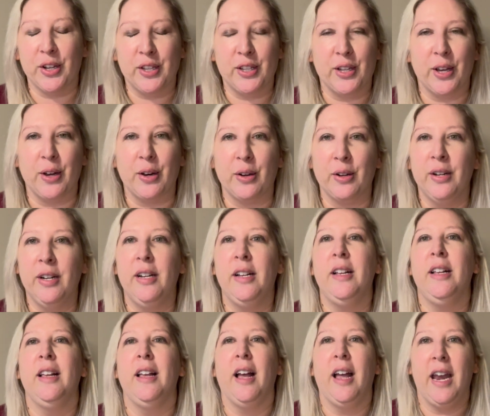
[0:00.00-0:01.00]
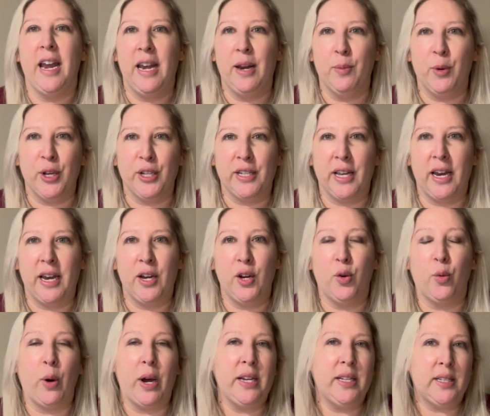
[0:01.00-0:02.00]
So it was a
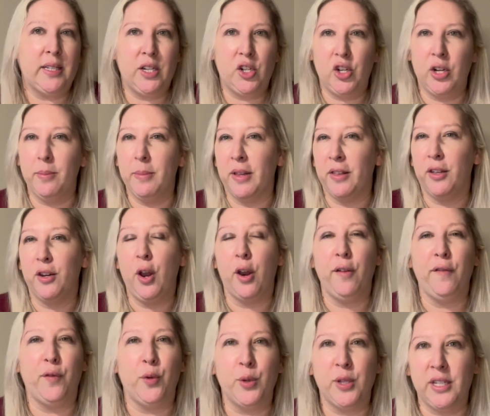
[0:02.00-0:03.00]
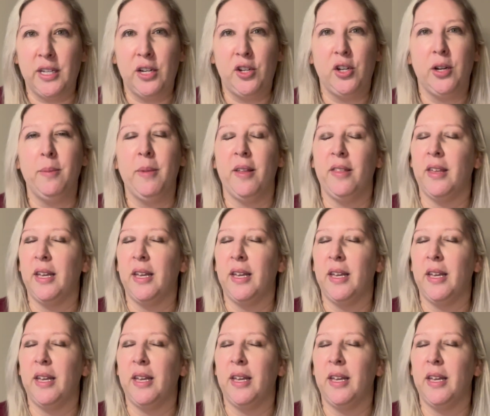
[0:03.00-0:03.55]
great stitching month, not a full stitching month.